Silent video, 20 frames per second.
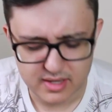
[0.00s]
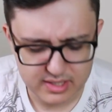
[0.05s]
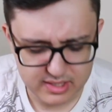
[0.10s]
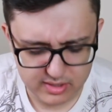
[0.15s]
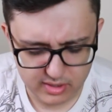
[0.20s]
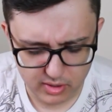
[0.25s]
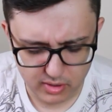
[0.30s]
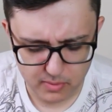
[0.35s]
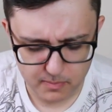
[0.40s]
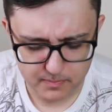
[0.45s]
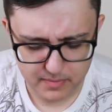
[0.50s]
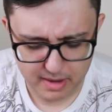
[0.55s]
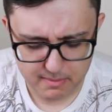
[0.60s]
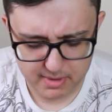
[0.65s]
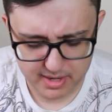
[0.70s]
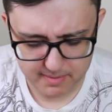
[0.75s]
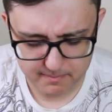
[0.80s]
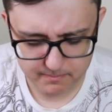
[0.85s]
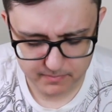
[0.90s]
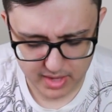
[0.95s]
So I
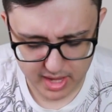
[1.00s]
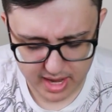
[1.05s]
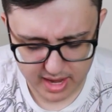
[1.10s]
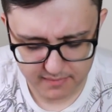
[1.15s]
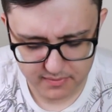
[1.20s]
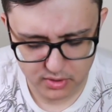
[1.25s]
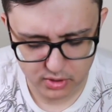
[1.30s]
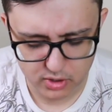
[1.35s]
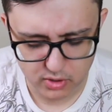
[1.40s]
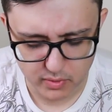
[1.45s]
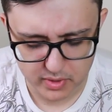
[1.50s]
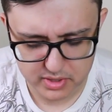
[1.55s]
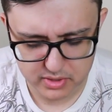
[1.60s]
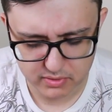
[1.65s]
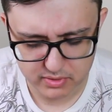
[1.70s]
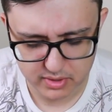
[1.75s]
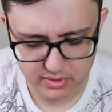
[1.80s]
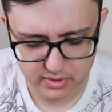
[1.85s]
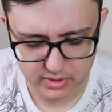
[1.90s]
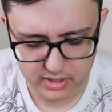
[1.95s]
mean, if you're going
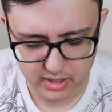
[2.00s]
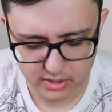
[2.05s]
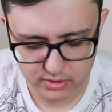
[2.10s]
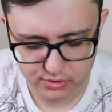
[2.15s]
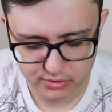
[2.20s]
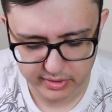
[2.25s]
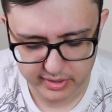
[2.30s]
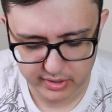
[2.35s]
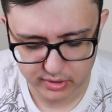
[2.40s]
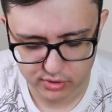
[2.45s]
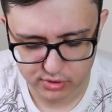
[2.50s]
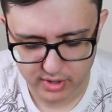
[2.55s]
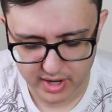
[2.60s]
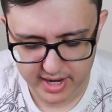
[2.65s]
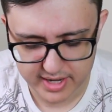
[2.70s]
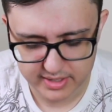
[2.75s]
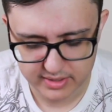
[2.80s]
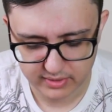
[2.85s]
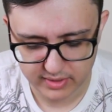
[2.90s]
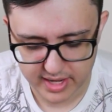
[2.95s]
to another country and you're
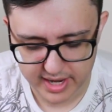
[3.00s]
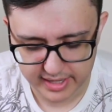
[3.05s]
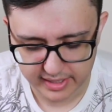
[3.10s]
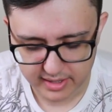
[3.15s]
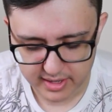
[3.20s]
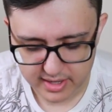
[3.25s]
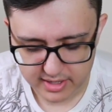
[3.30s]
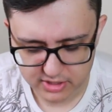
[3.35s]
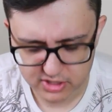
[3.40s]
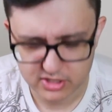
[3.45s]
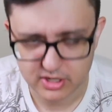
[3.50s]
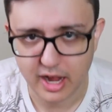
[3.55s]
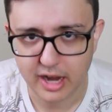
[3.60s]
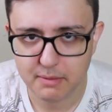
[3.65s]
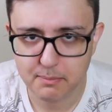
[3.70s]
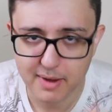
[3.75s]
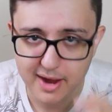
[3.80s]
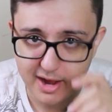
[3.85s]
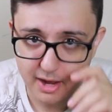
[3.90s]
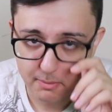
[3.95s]
trying to like
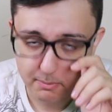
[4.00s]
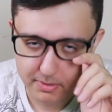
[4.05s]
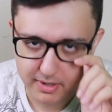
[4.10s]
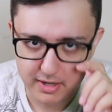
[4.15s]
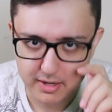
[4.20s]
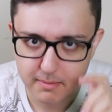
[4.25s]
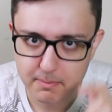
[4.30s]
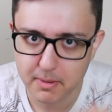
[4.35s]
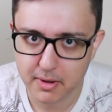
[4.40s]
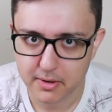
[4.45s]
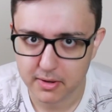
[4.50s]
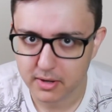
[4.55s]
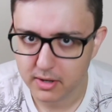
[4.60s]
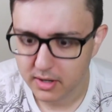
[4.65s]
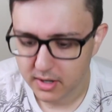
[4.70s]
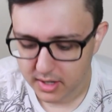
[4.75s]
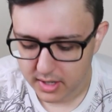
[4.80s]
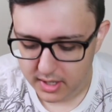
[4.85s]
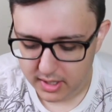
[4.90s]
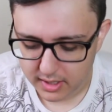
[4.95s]
stockpile peanut butter,